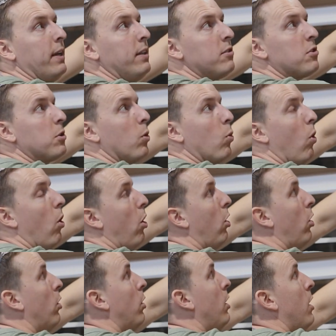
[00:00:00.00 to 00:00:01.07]
into the
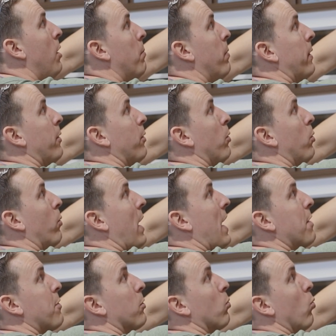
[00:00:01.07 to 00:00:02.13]
wall, but it'll
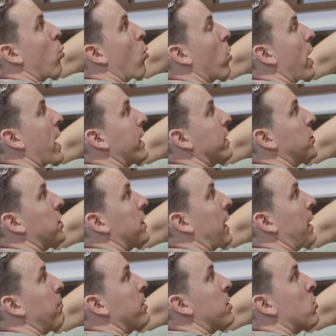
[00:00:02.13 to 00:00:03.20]
rather wedge
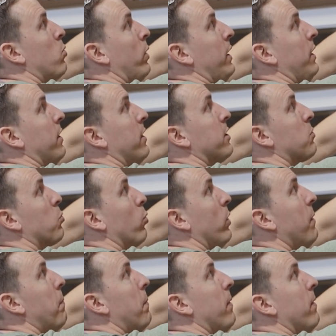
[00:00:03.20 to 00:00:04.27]
in between this
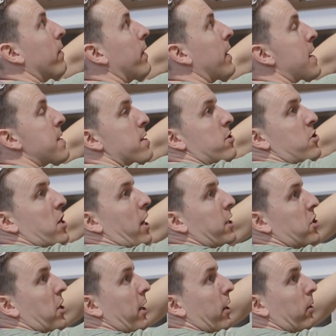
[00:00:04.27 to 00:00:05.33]
rip and the J
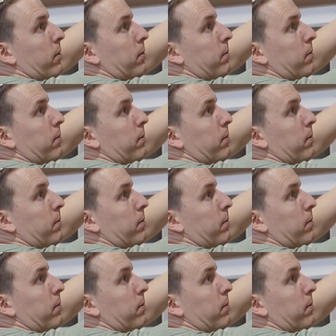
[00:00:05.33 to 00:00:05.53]
channel.